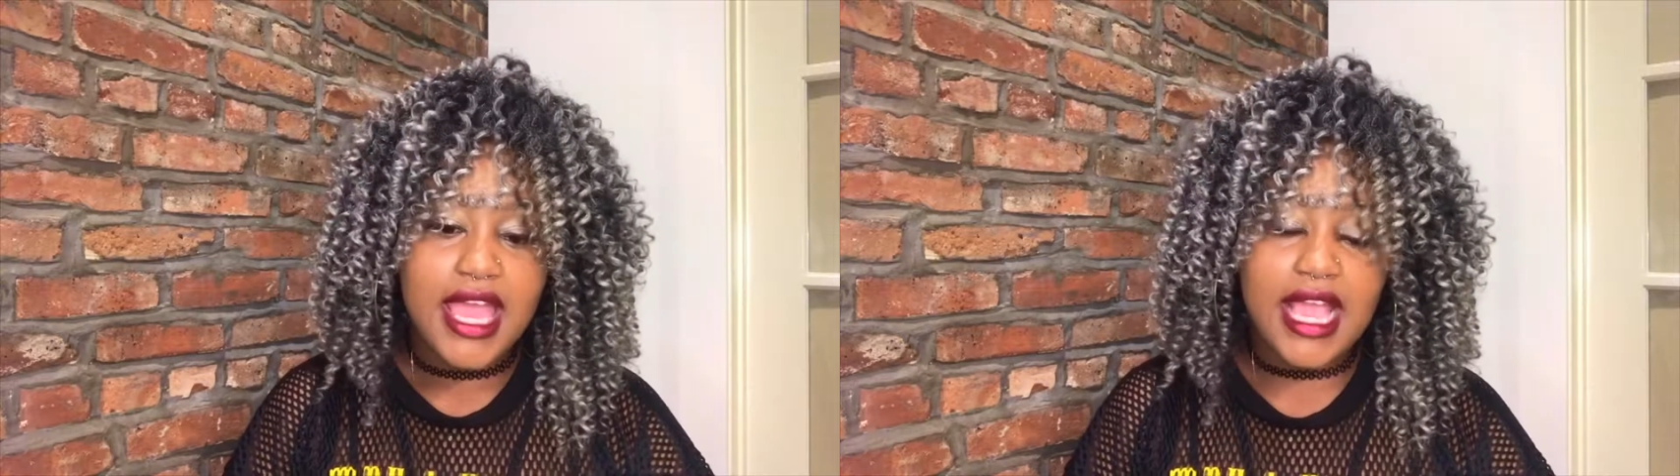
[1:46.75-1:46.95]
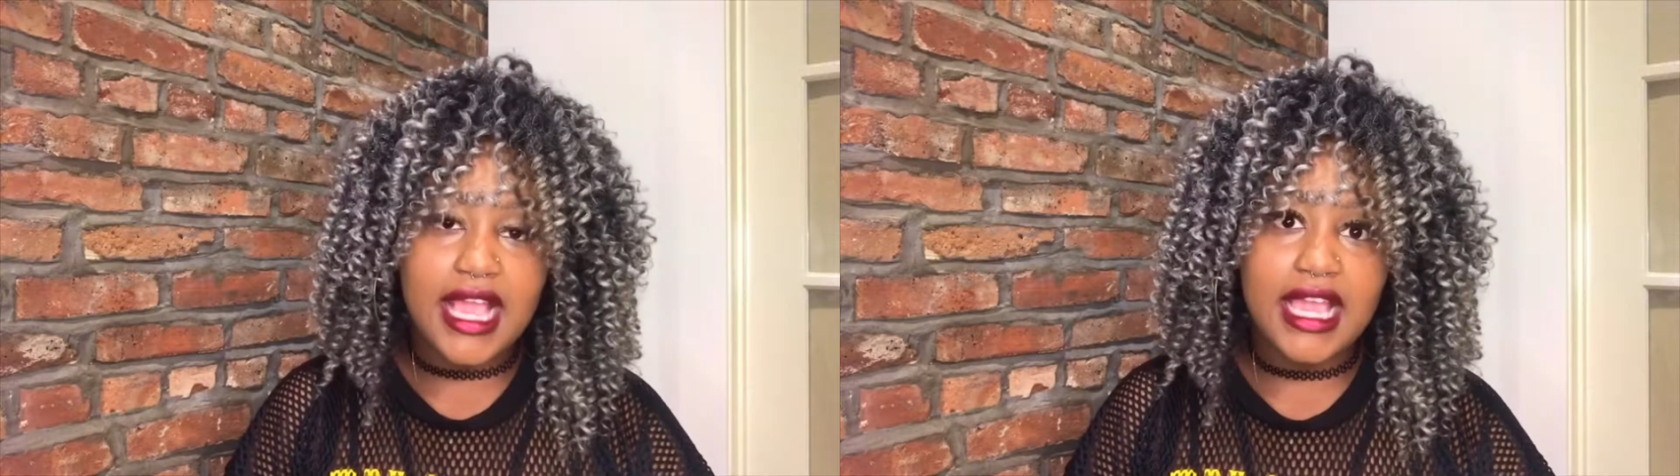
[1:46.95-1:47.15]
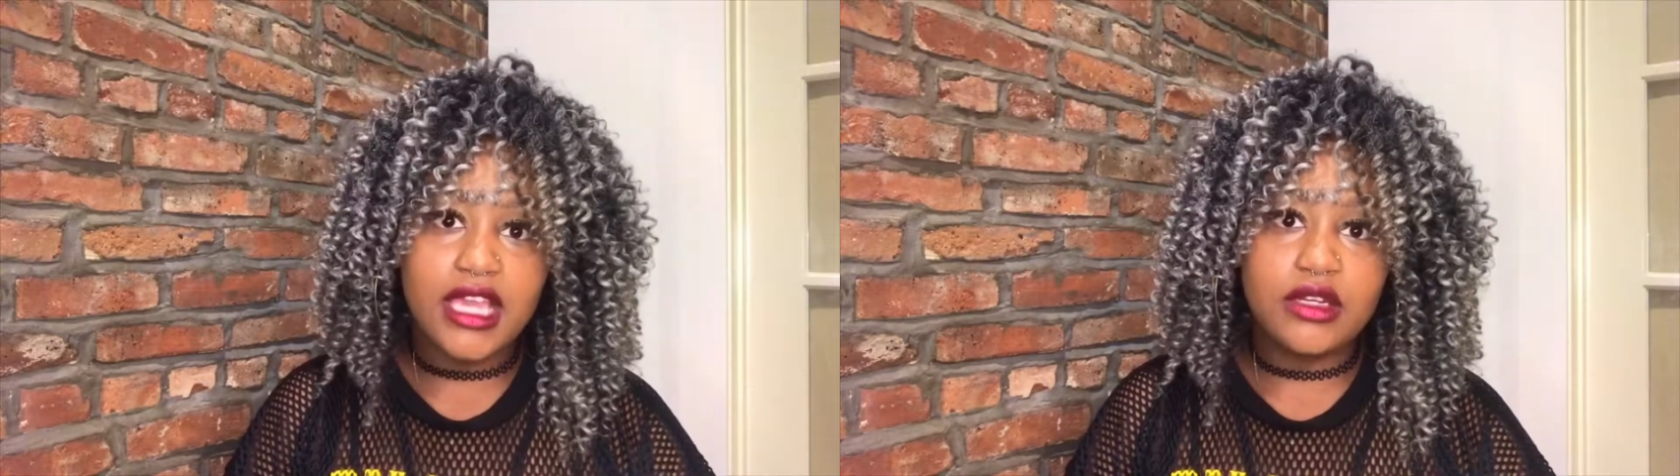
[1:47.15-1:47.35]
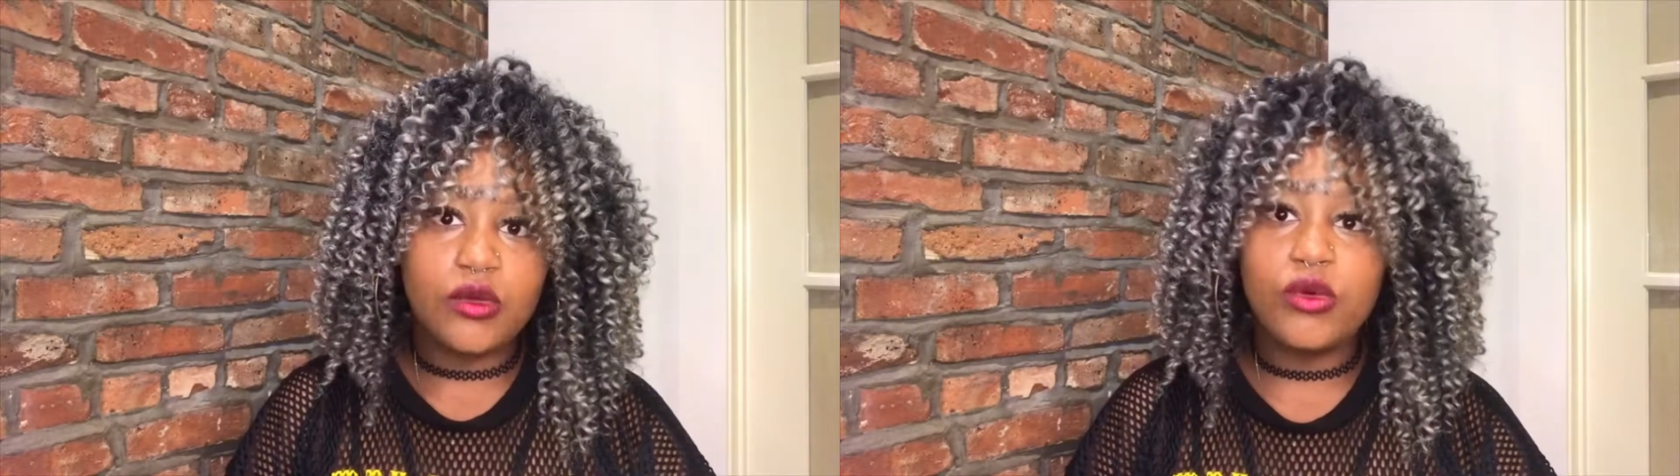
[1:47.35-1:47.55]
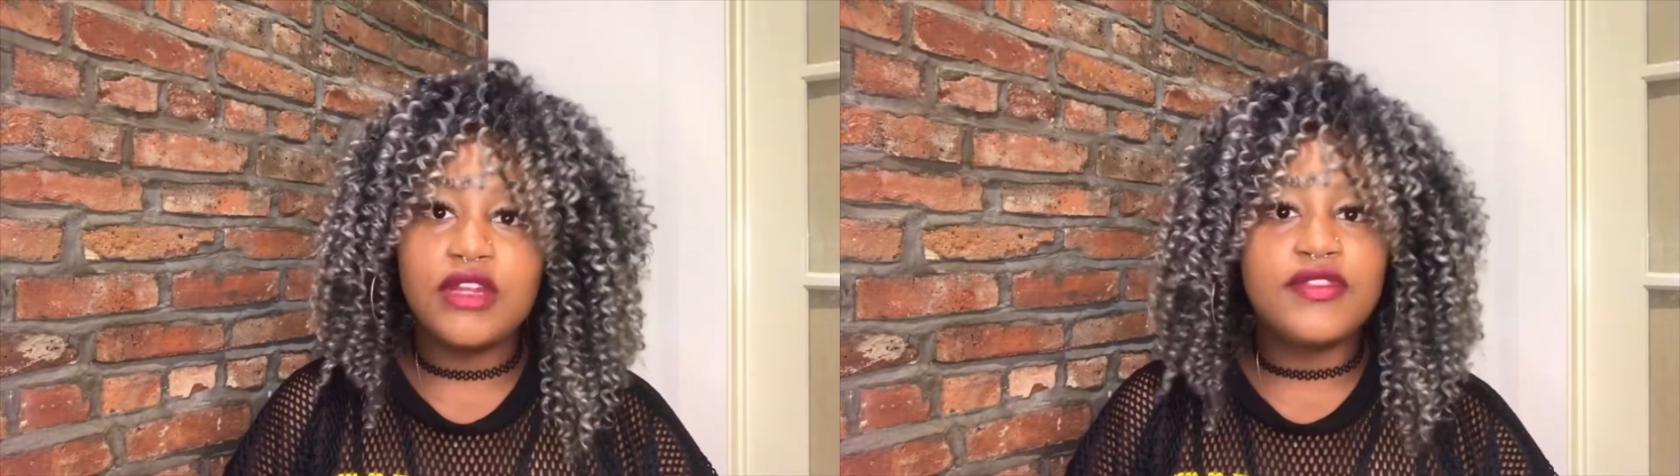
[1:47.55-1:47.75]
And
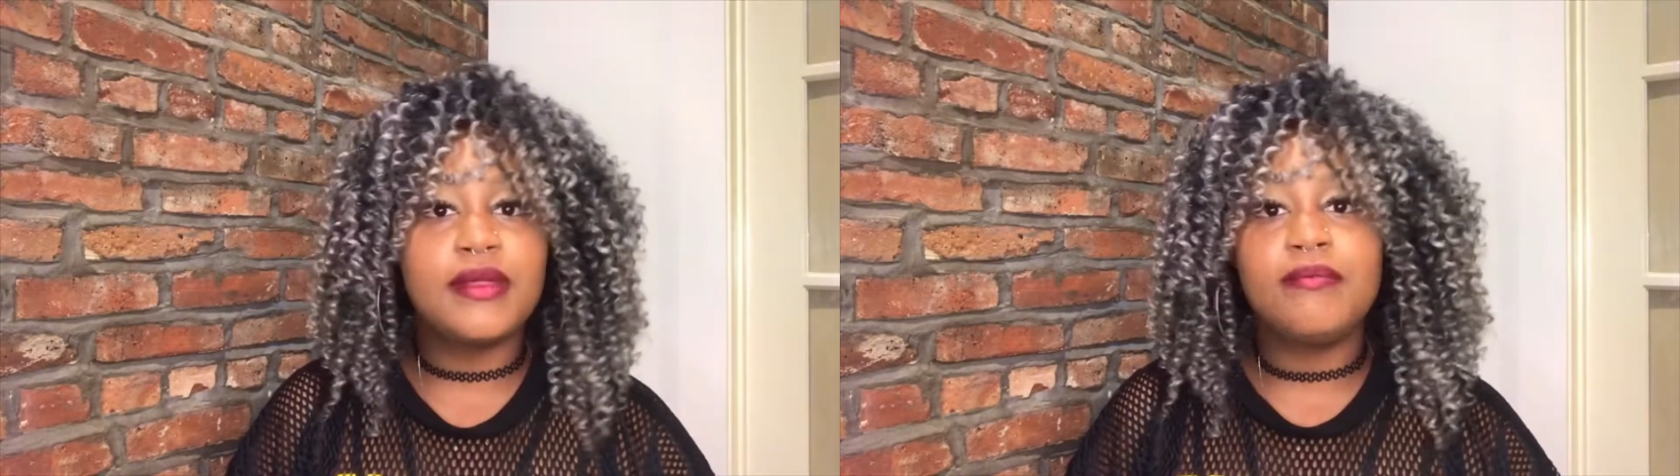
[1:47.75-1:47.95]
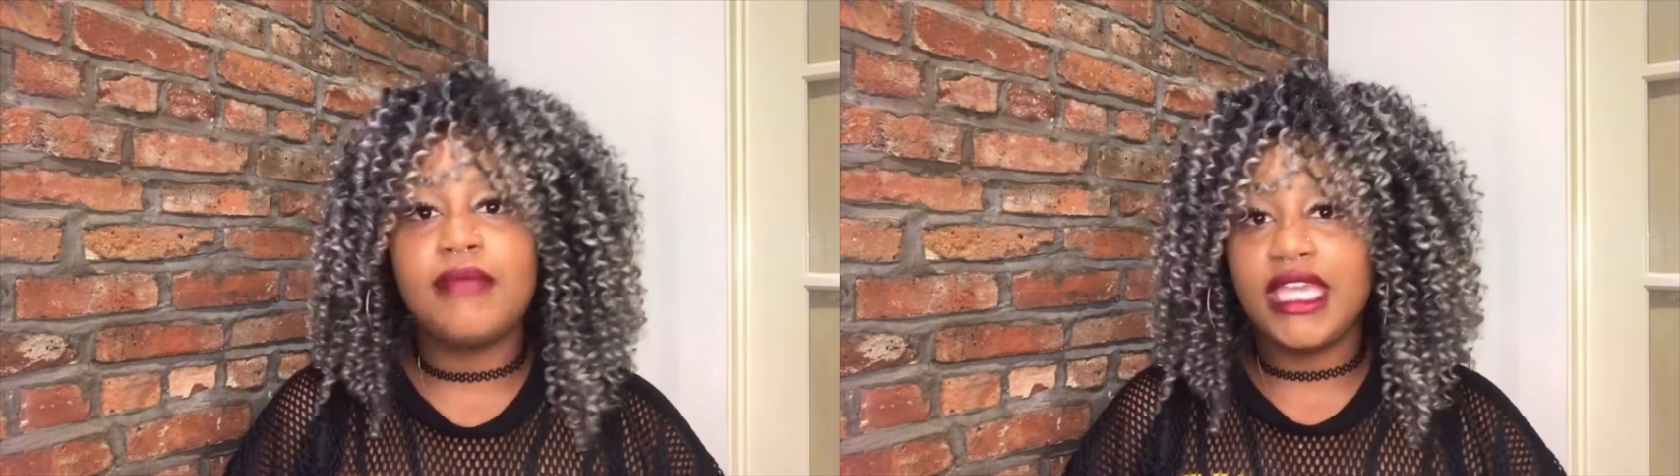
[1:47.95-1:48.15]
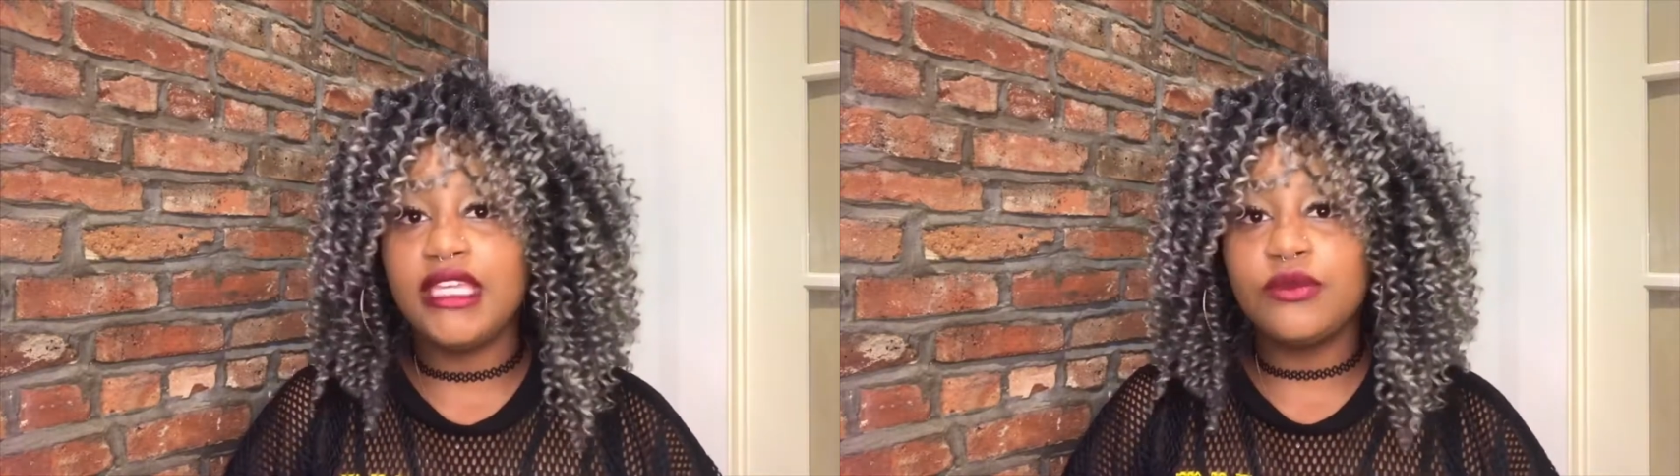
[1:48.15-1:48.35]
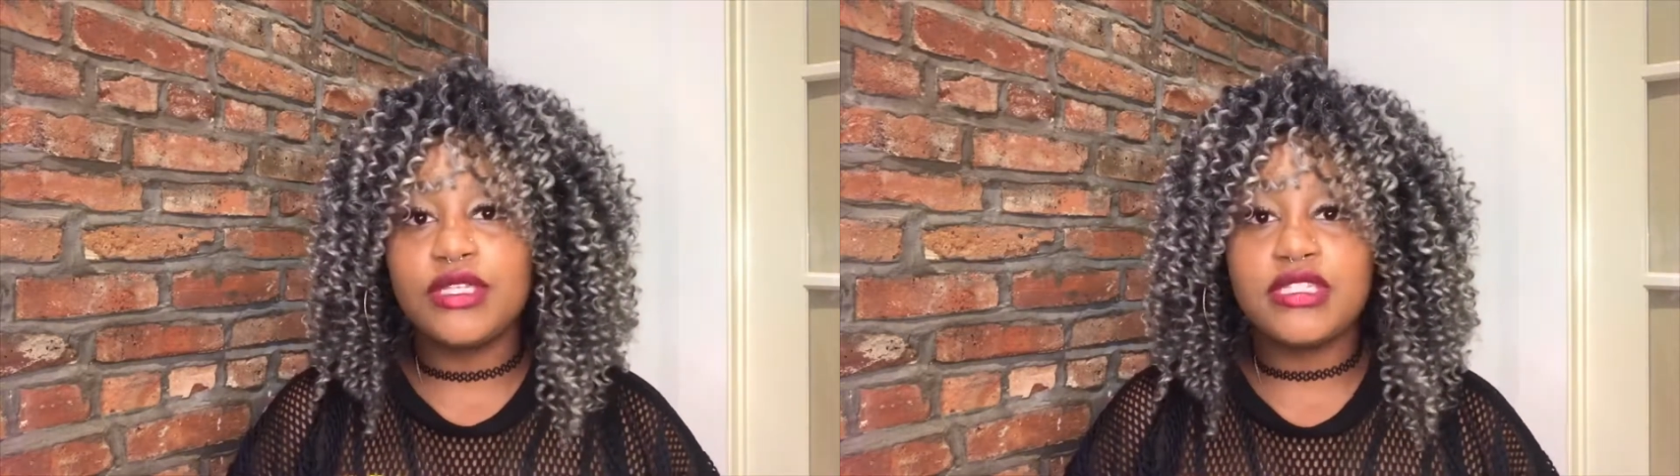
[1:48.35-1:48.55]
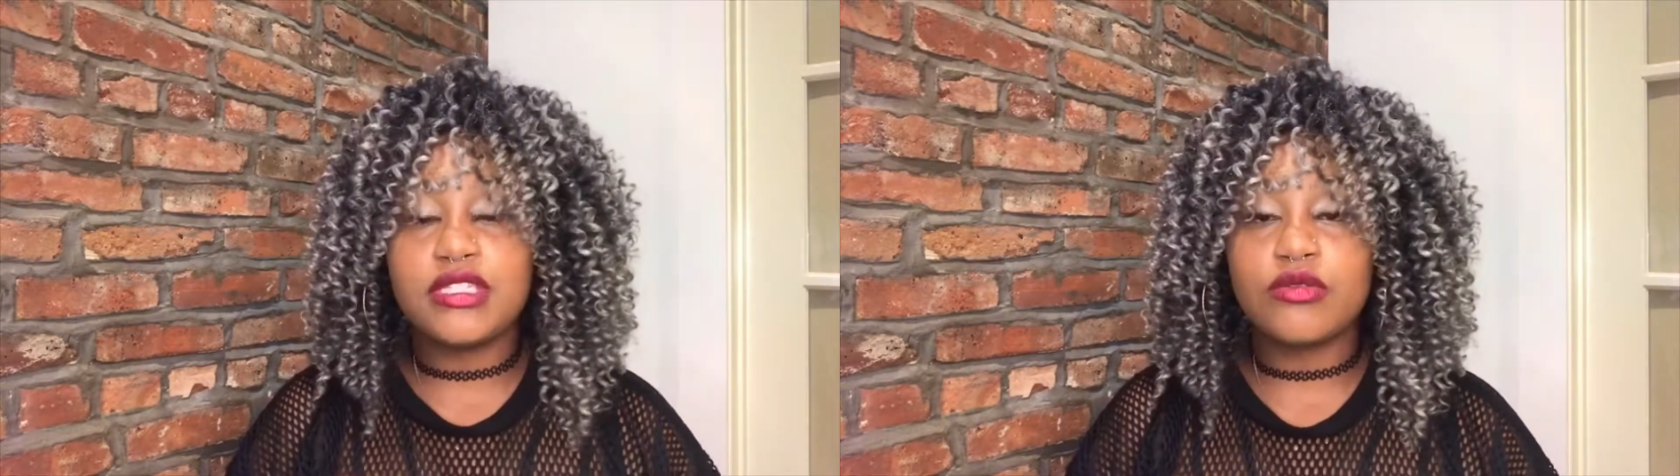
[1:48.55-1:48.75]
one of the main
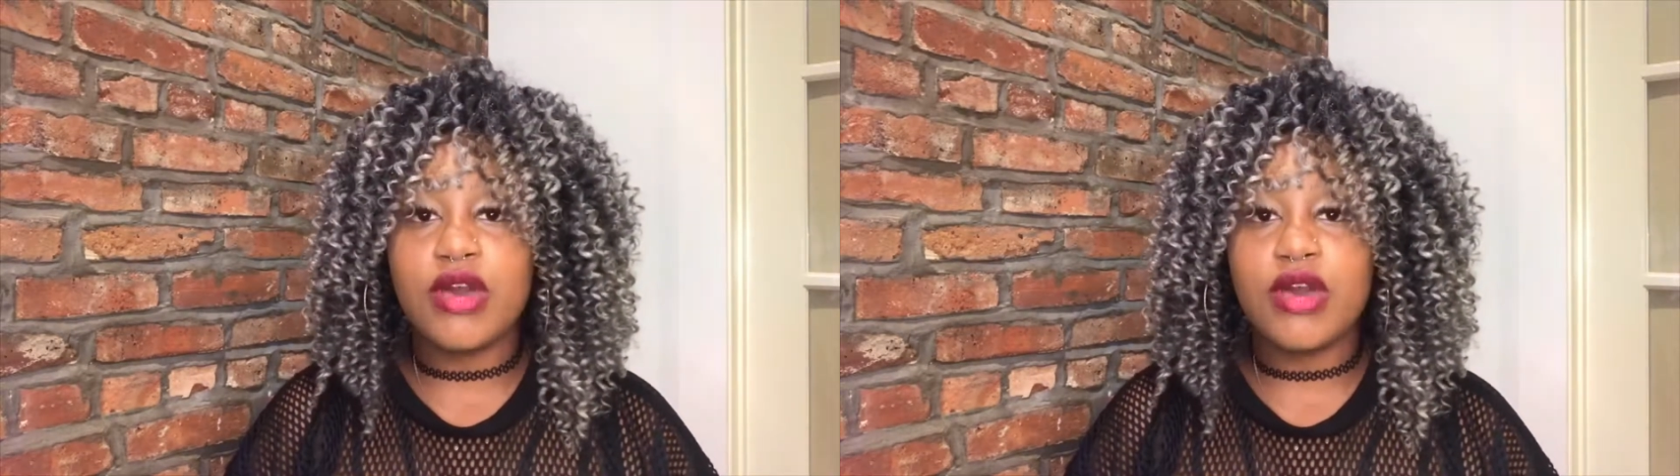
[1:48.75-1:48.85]
reasons